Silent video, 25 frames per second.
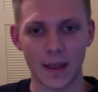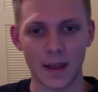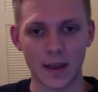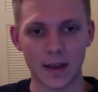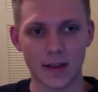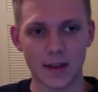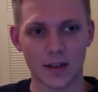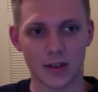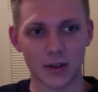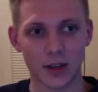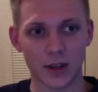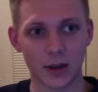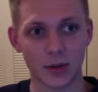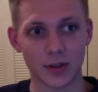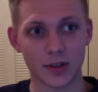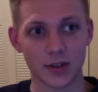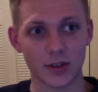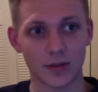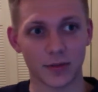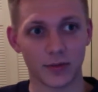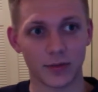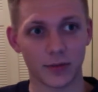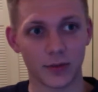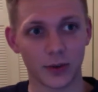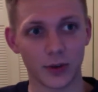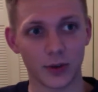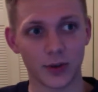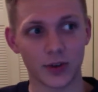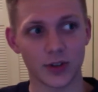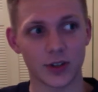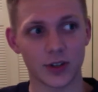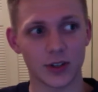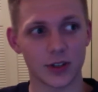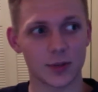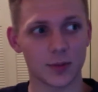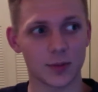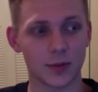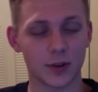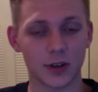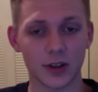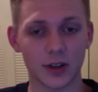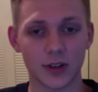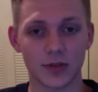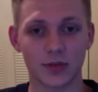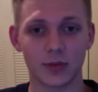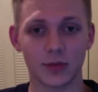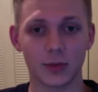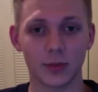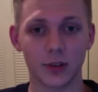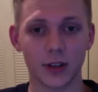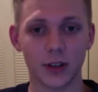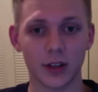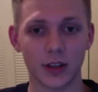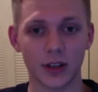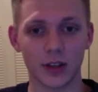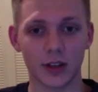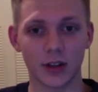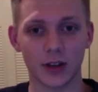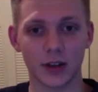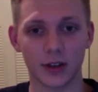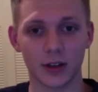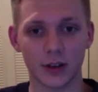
So that was the first experience for me,